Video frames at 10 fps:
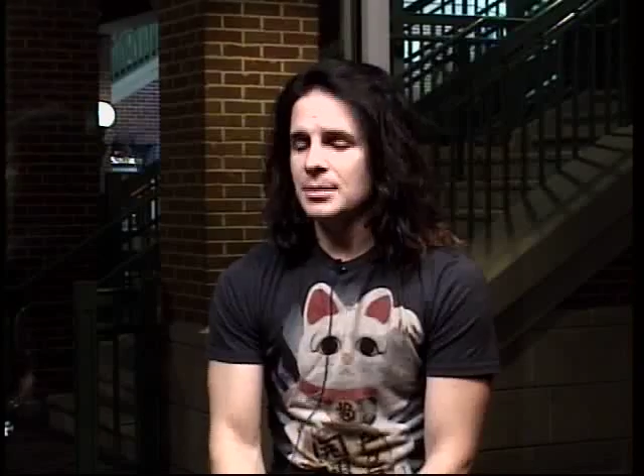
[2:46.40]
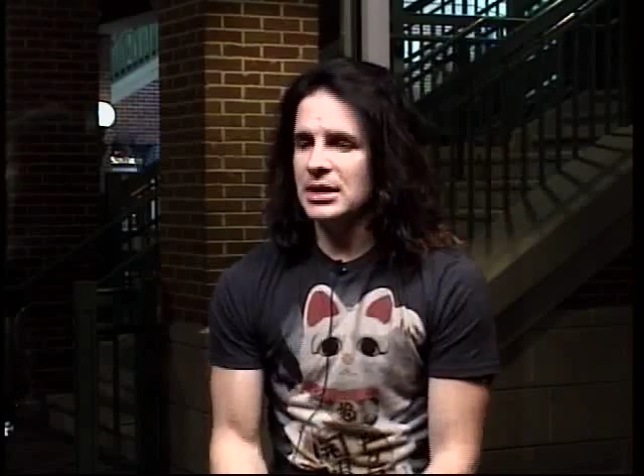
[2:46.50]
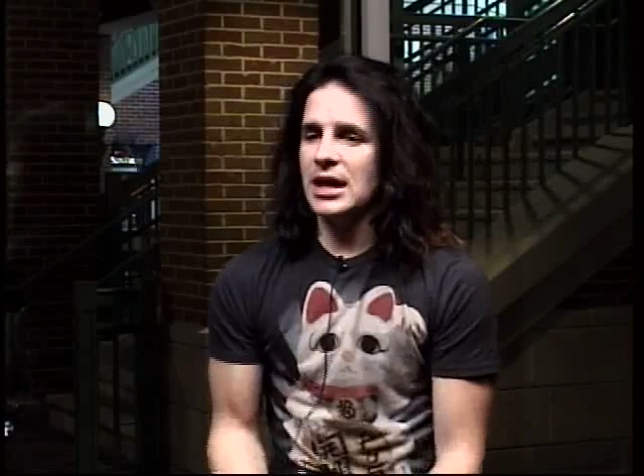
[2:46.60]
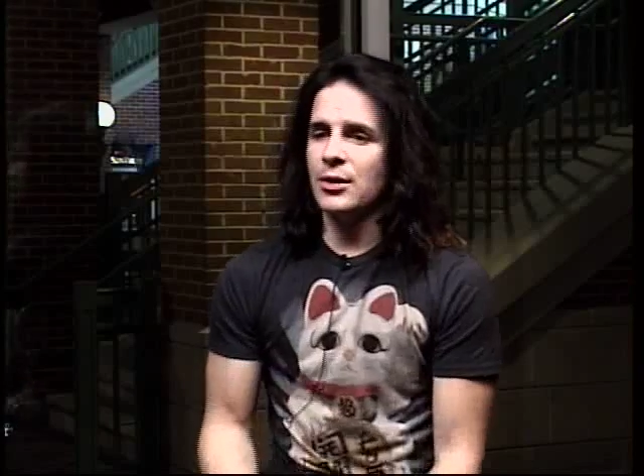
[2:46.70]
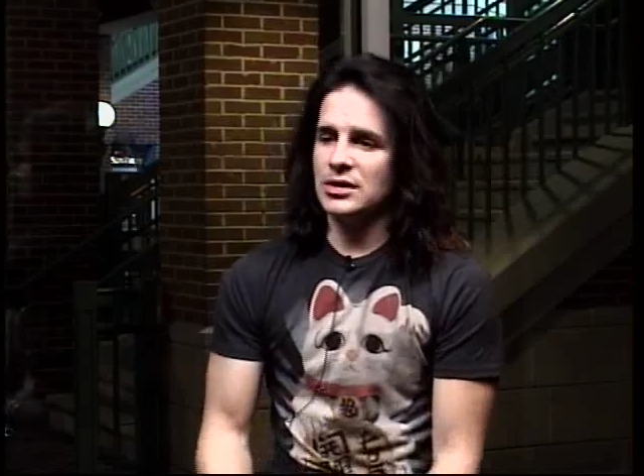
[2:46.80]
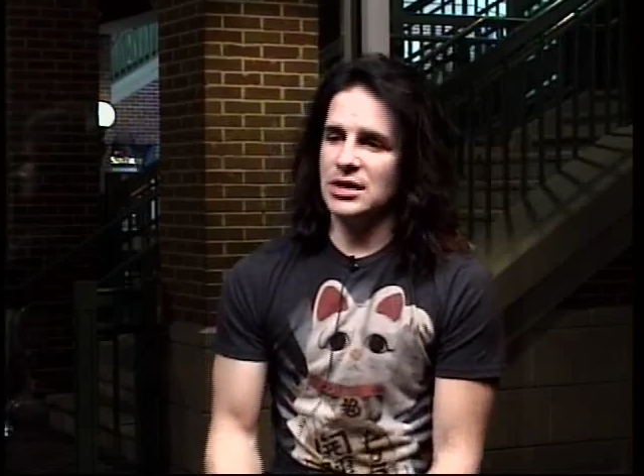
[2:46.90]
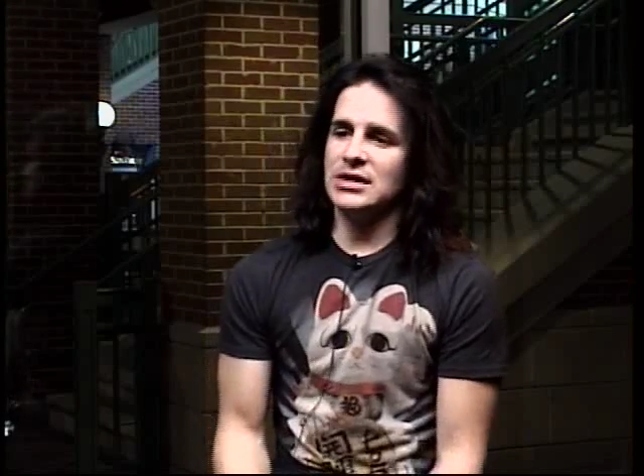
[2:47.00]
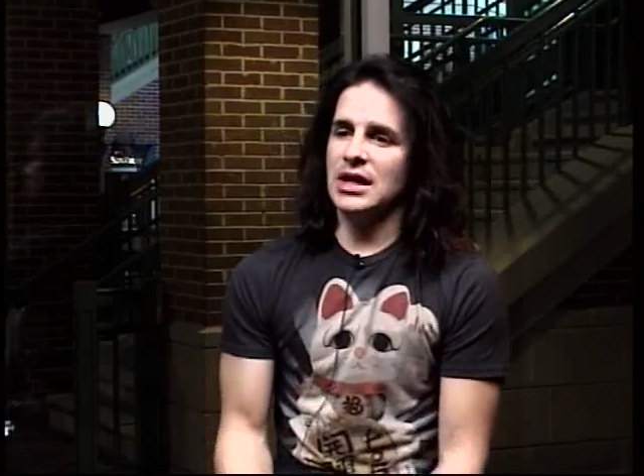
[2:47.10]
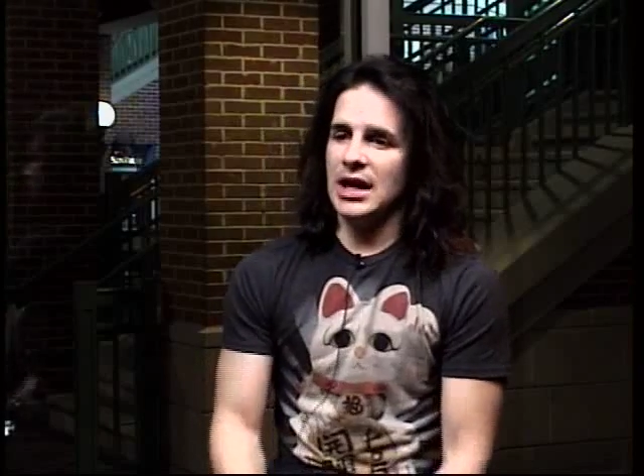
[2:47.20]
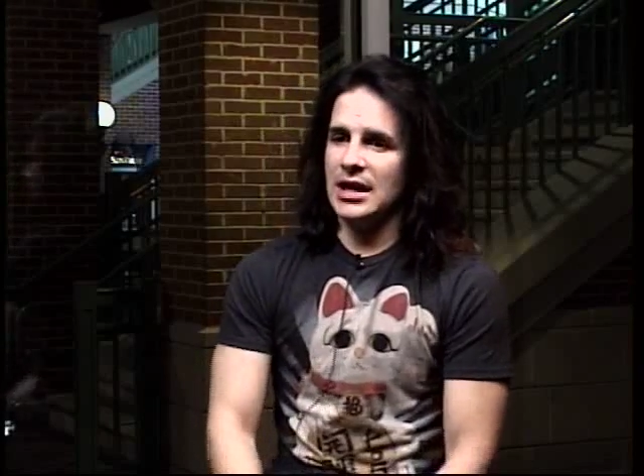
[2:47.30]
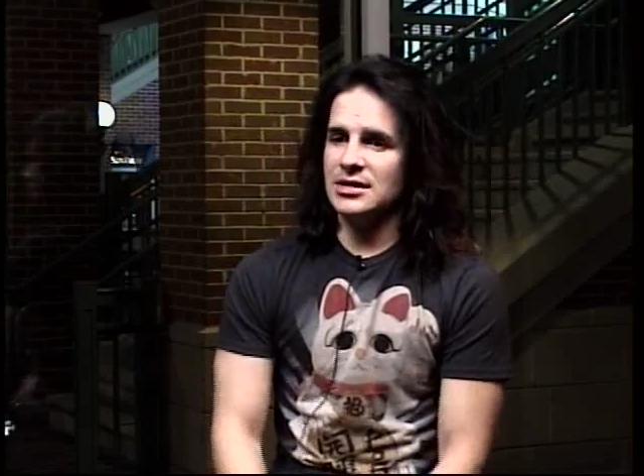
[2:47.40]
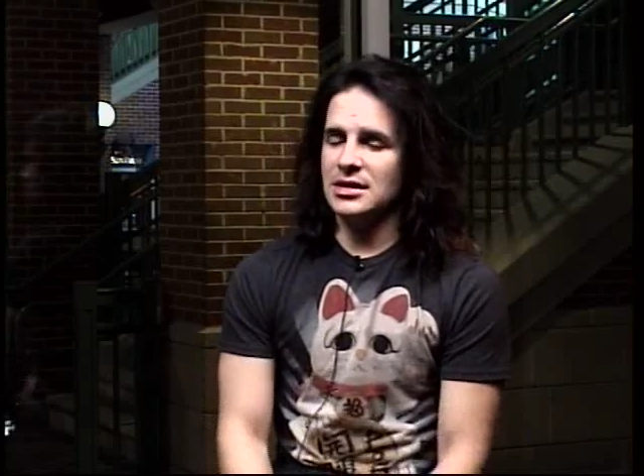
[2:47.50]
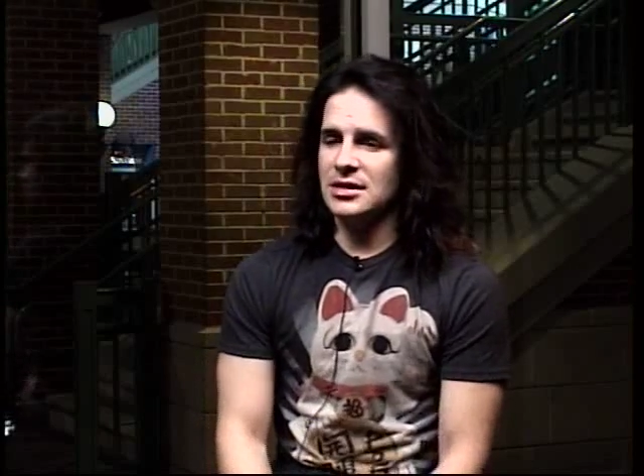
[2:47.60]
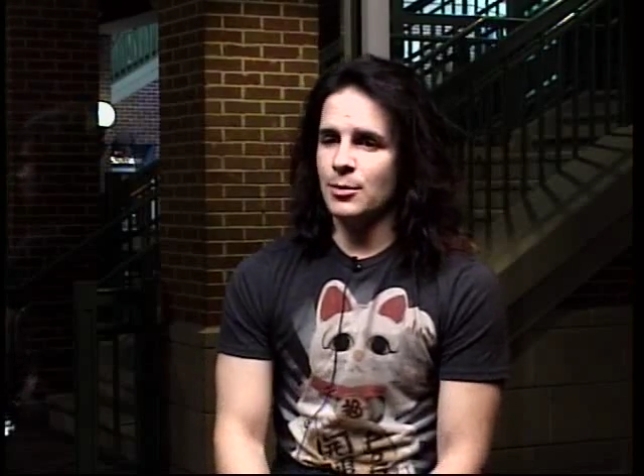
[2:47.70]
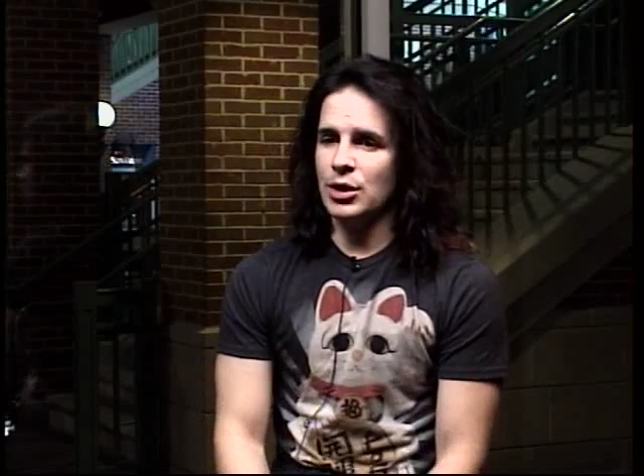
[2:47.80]
me that question is like asking
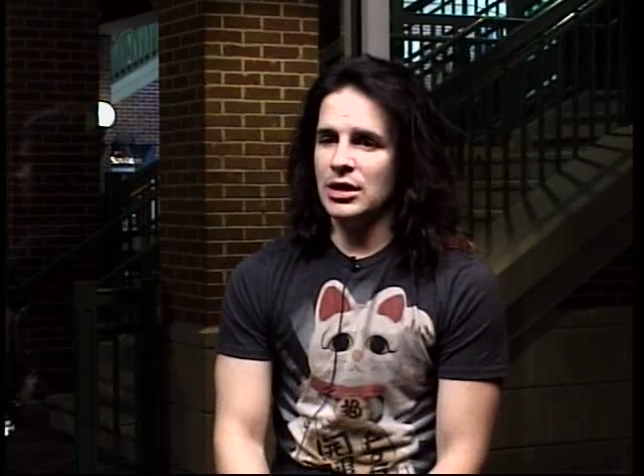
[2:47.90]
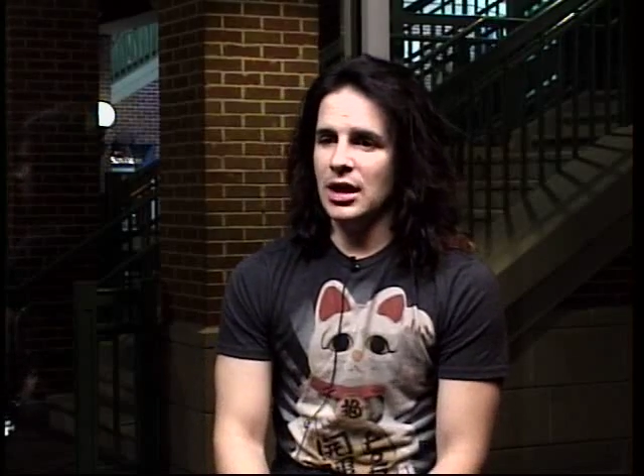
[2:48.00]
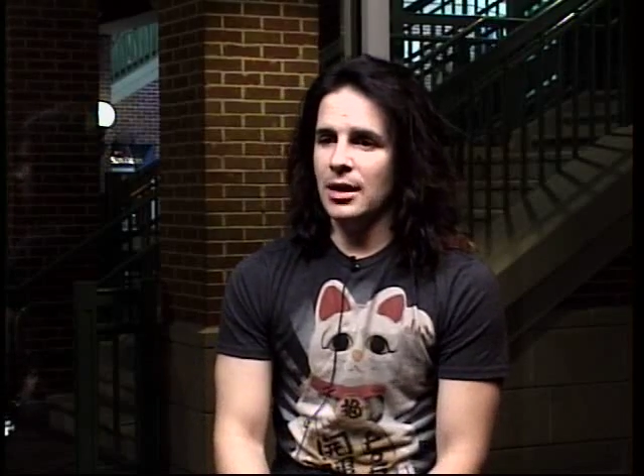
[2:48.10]
someone,